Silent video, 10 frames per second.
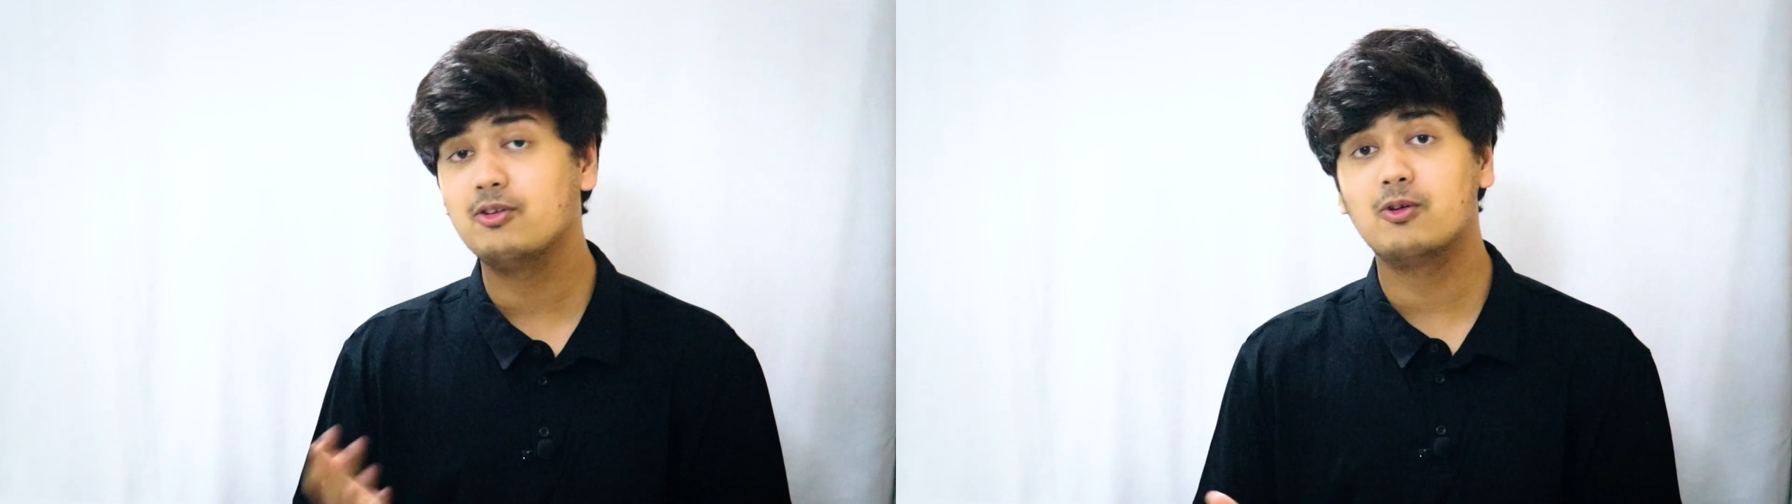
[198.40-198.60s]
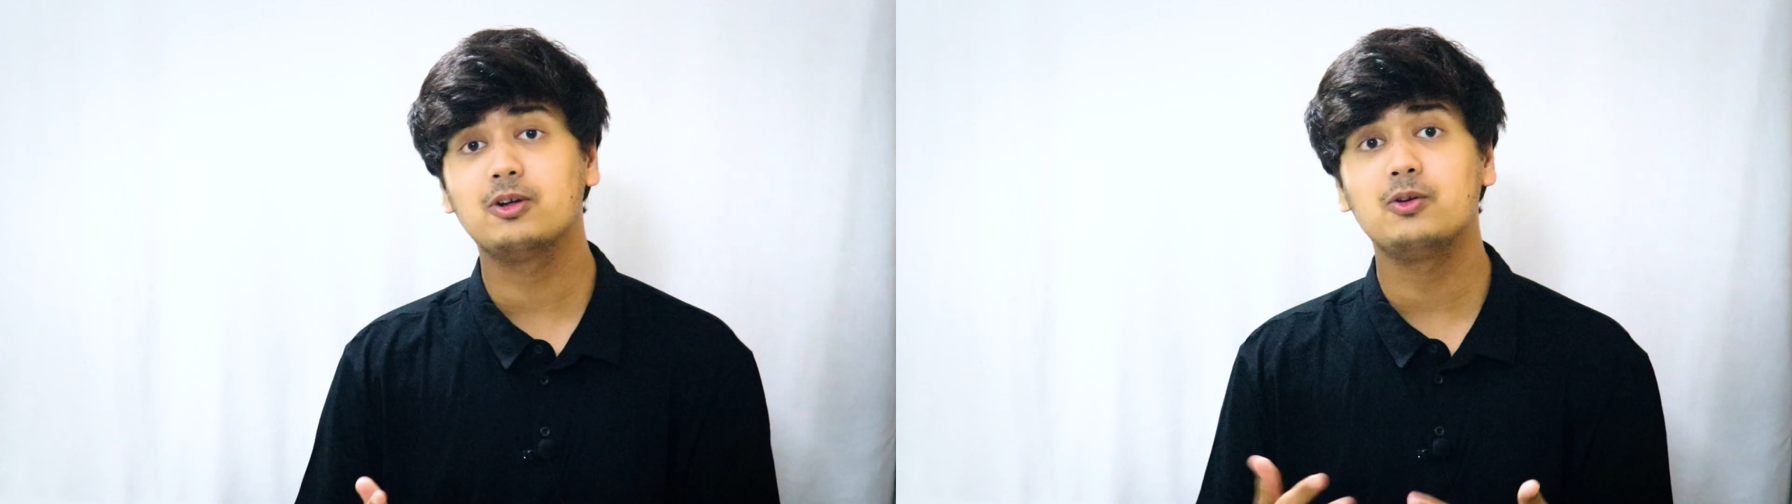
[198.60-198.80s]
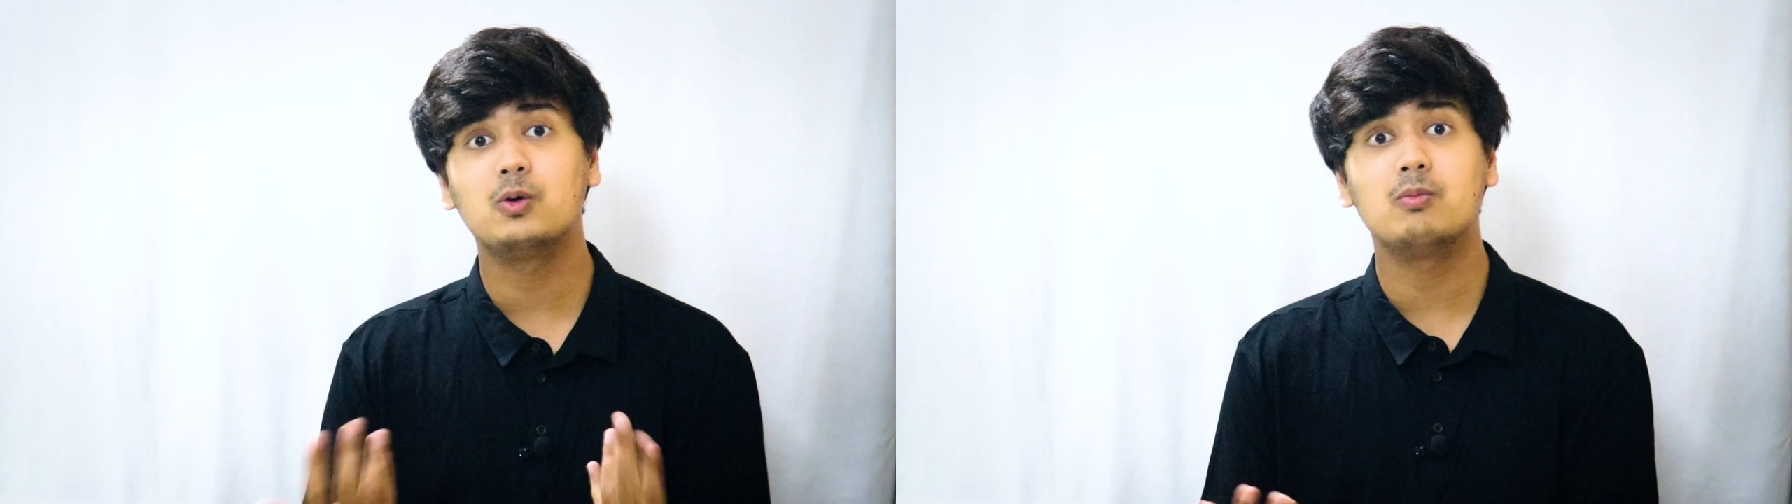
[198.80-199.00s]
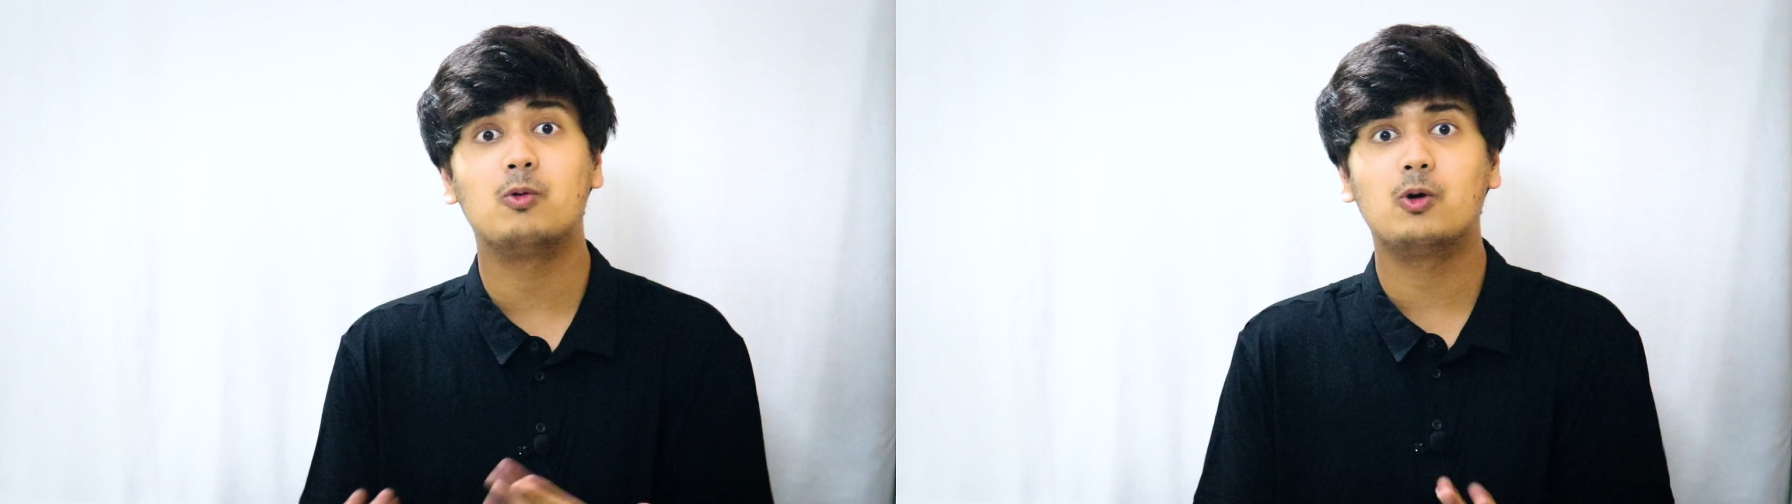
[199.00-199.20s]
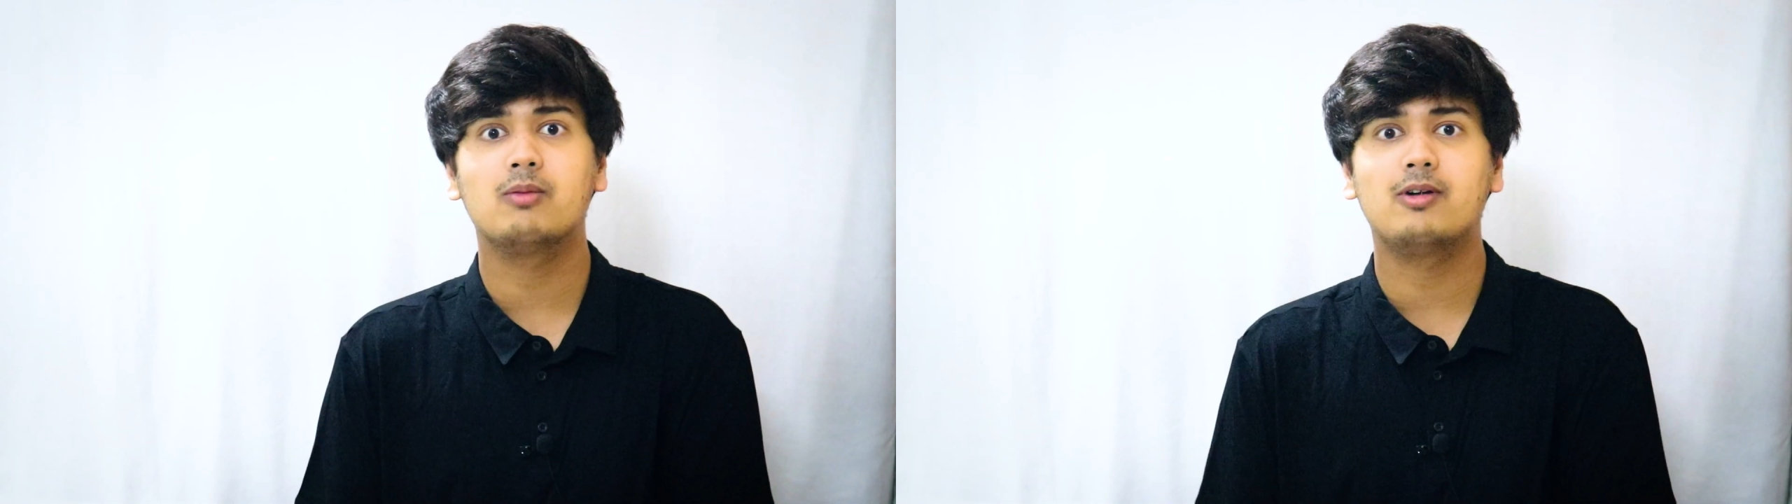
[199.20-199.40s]
If you want to know
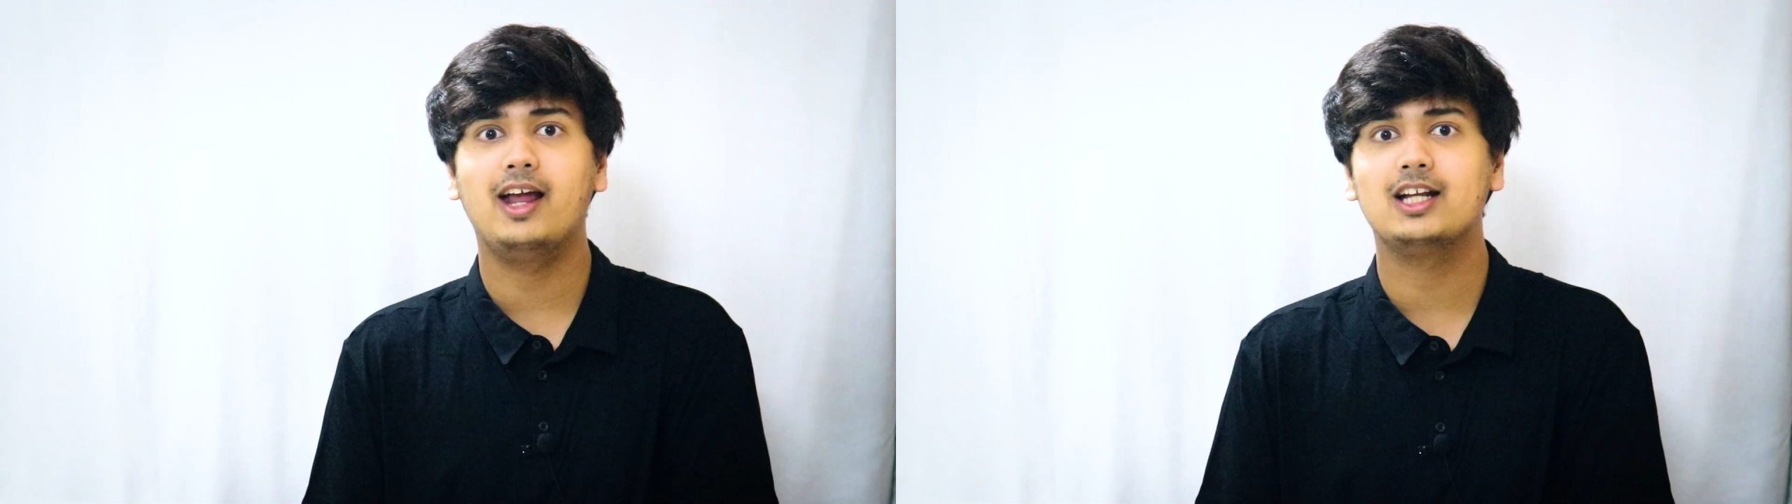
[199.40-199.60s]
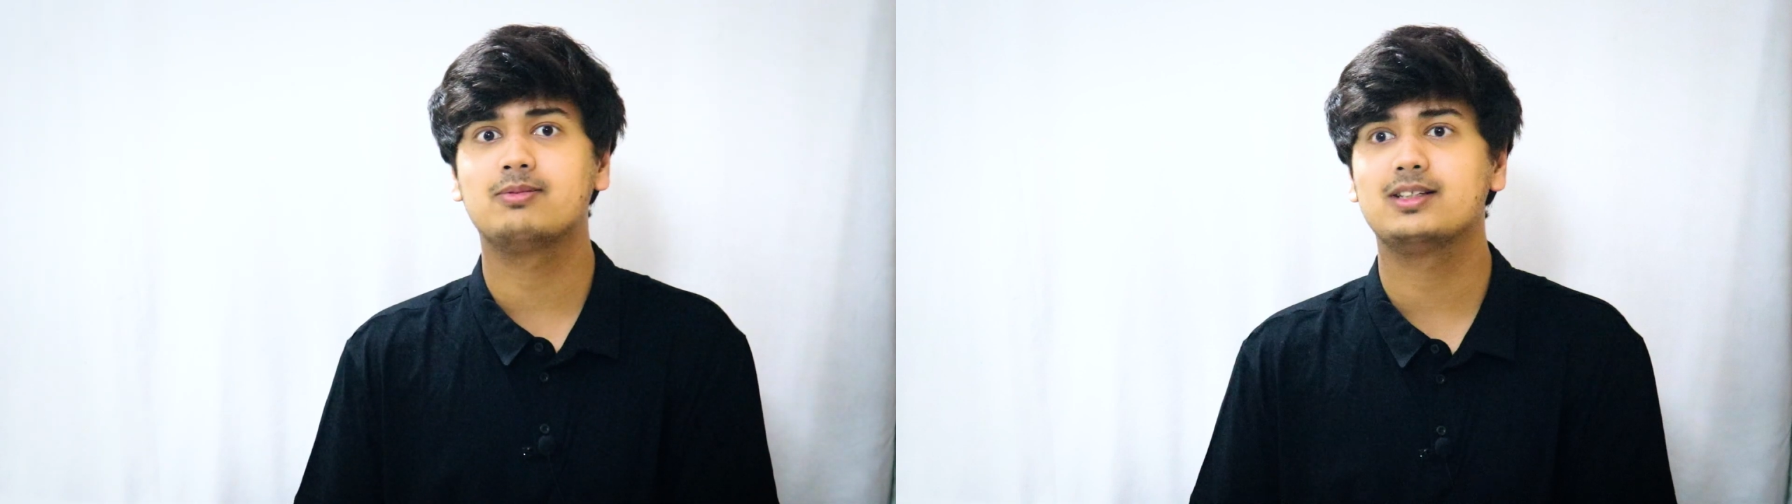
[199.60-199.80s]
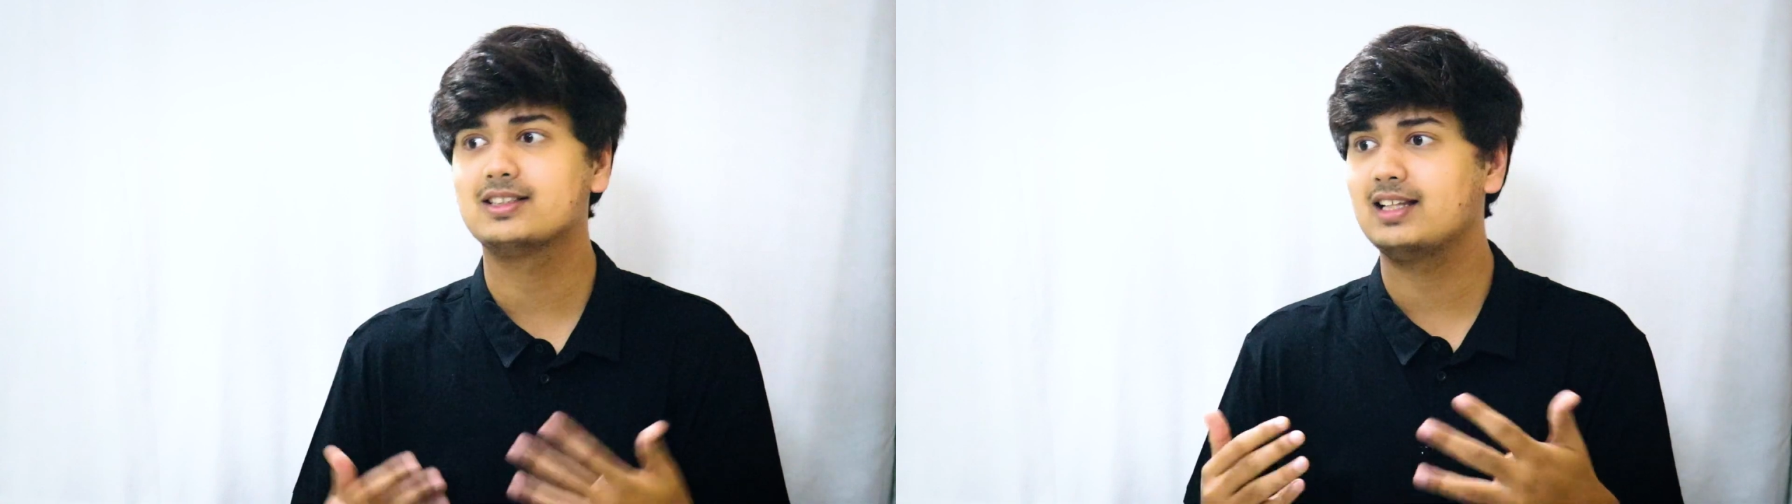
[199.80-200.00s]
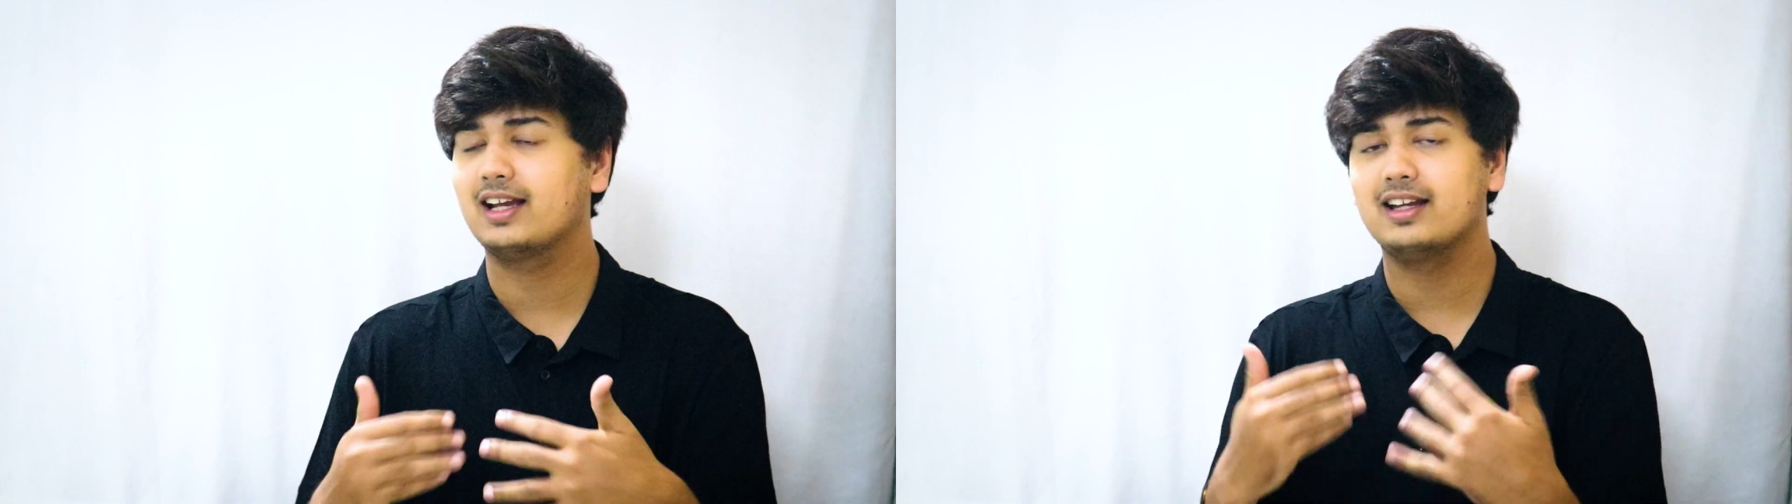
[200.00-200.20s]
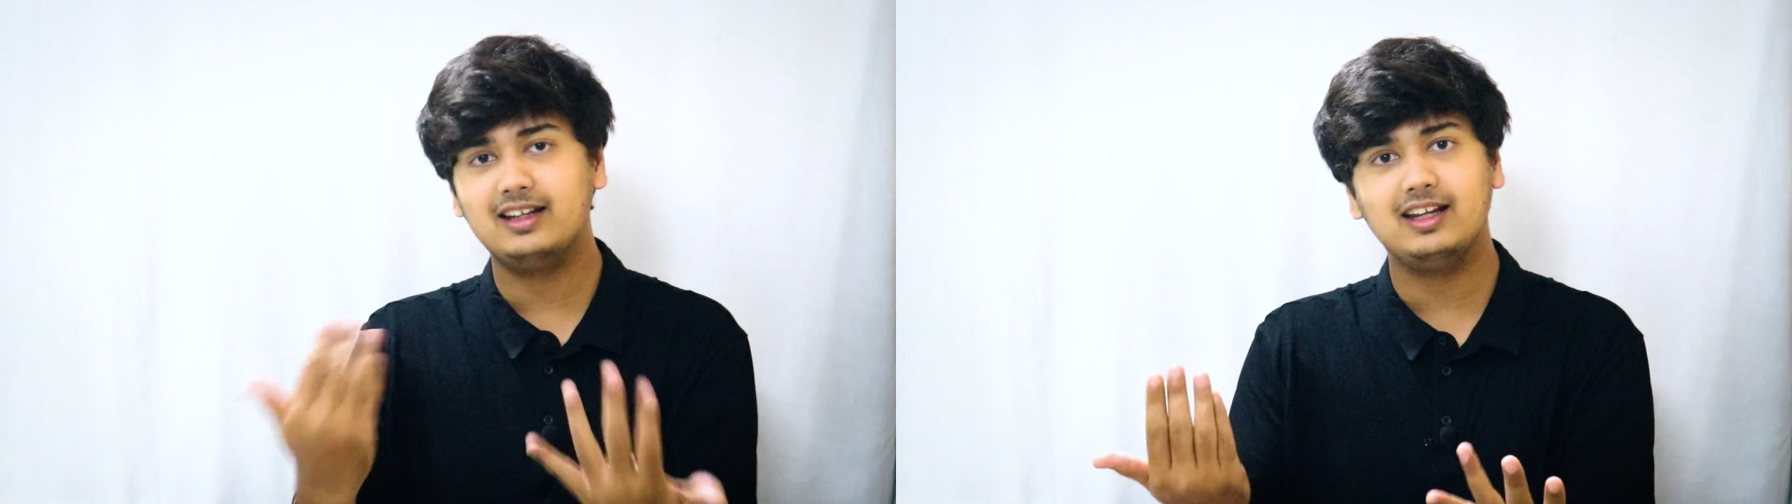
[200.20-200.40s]
more about H-bridges
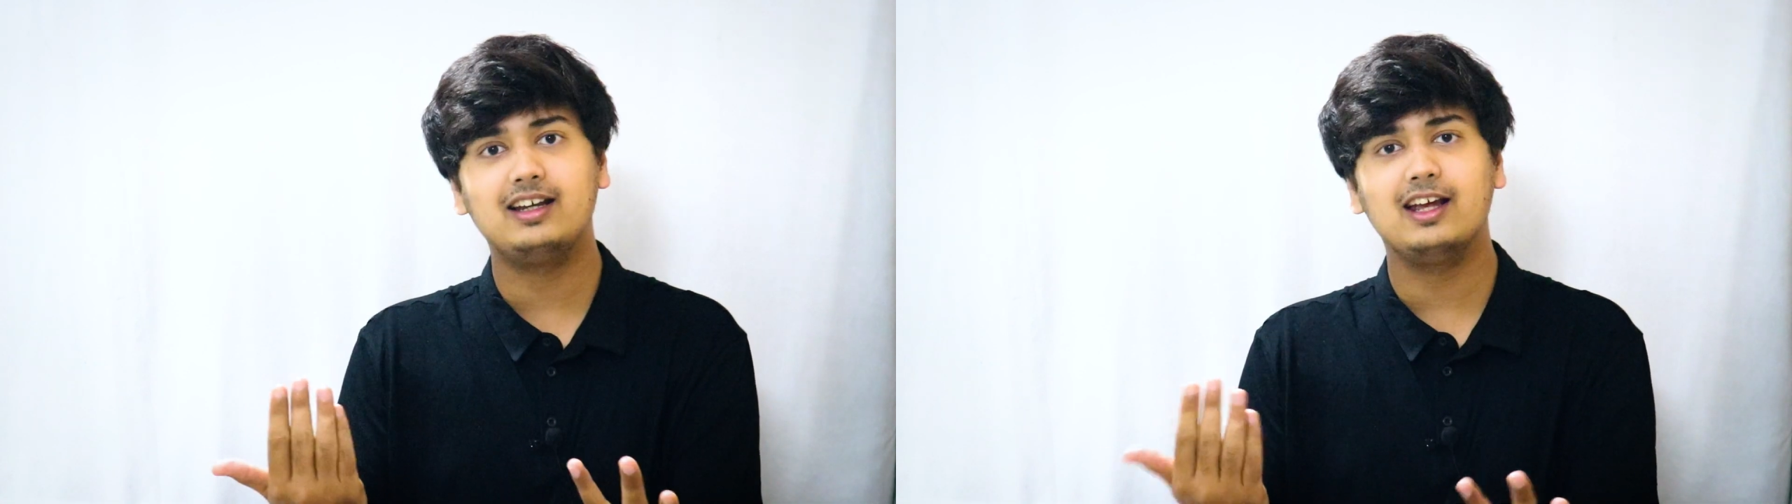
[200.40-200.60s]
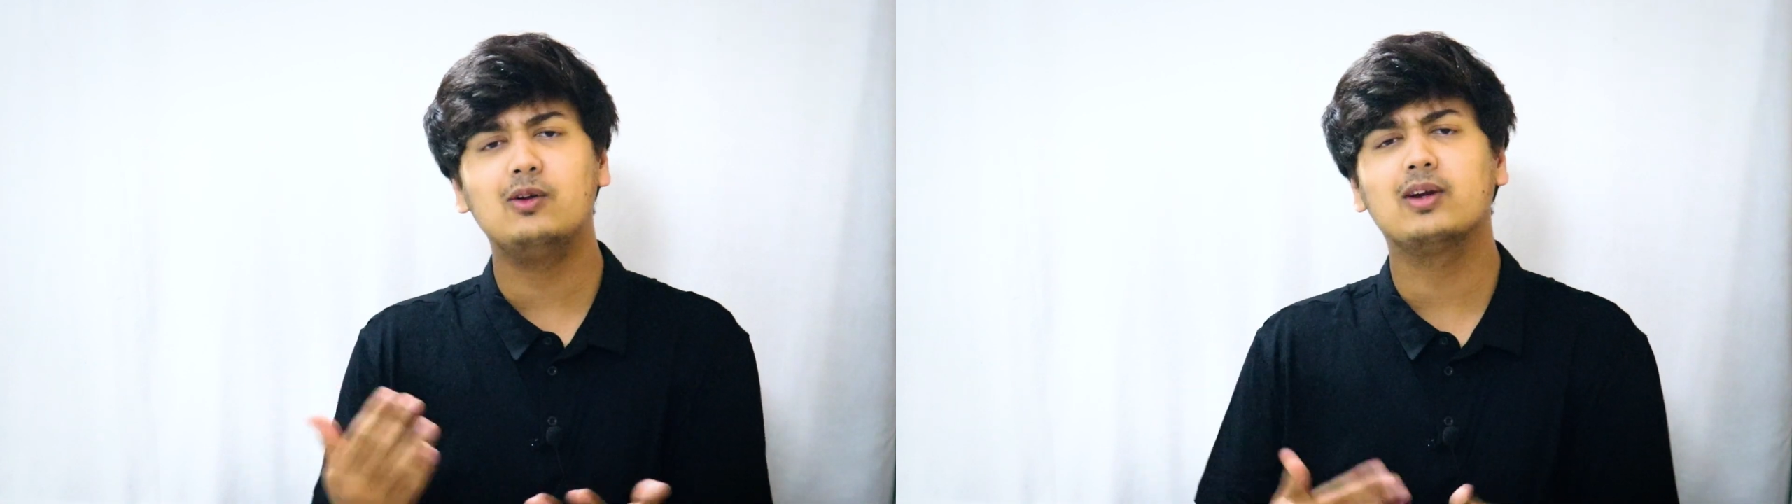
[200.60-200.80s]
like in detail,